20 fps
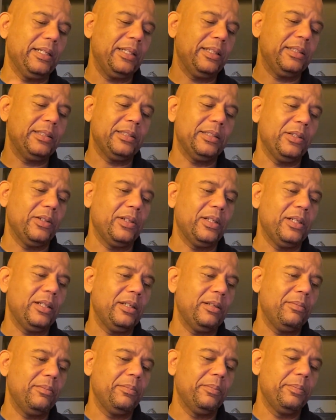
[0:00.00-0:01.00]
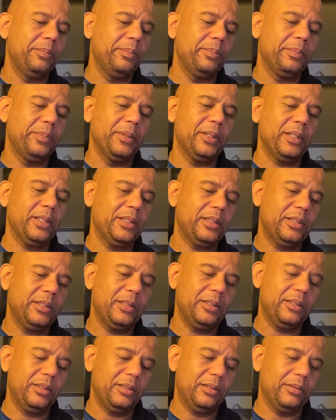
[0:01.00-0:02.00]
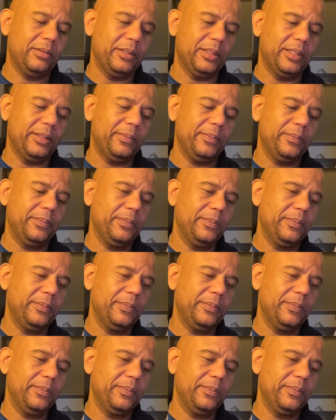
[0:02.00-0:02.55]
let's go to books, right?